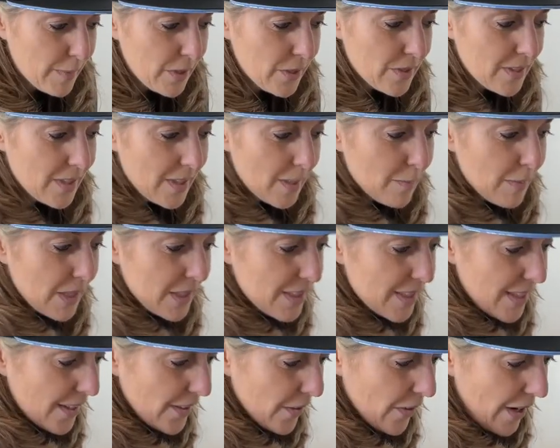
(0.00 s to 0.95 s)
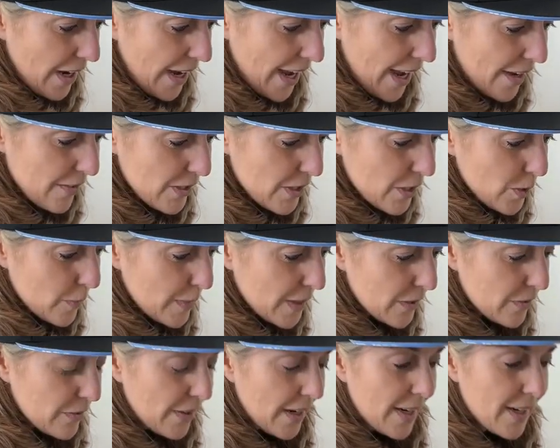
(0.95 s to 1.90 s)
using, because I don't have a
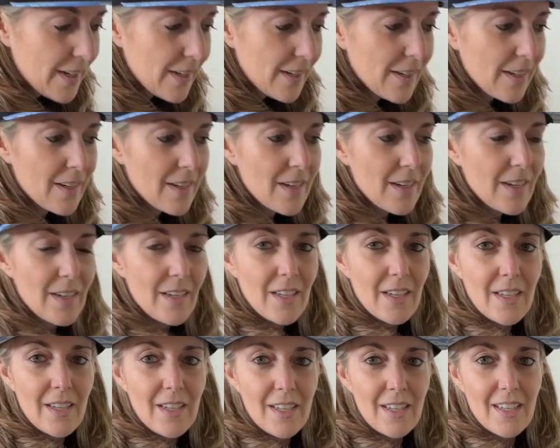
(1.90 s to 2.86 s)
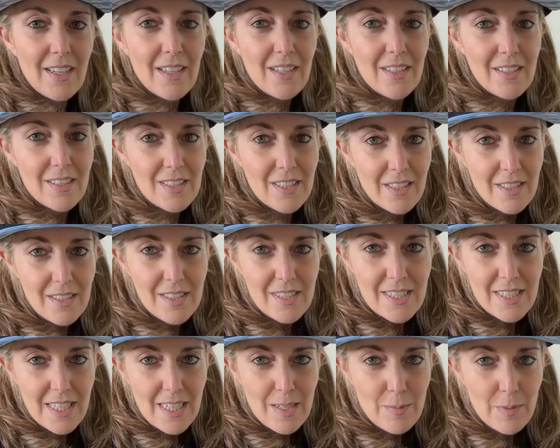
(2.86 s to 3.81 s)
humidifier, is a
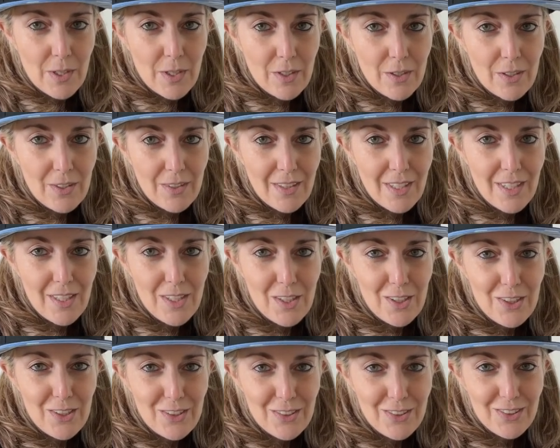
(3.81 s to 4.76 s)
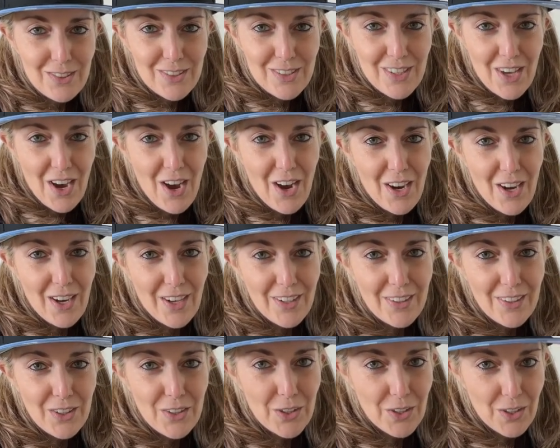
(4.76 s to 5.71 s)
steamer that you use
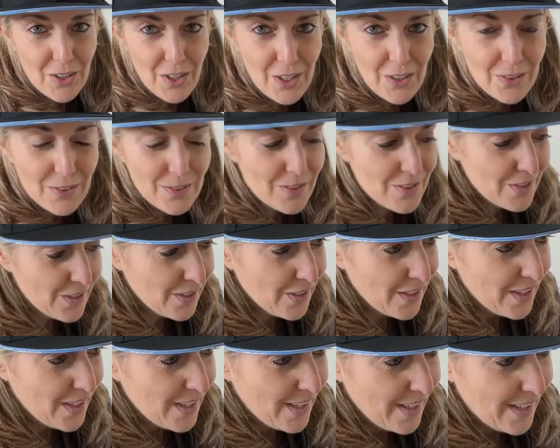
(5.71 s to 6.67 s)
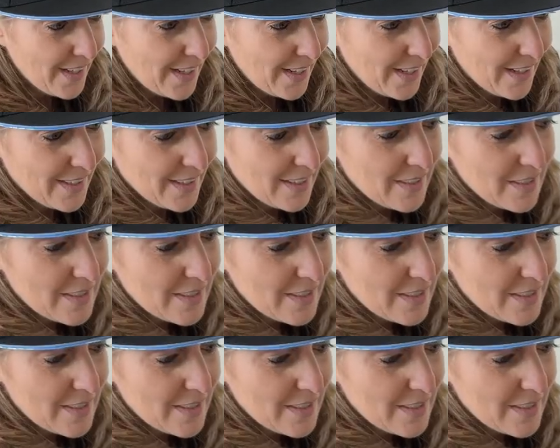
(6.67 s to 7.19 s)
on your clothes. And I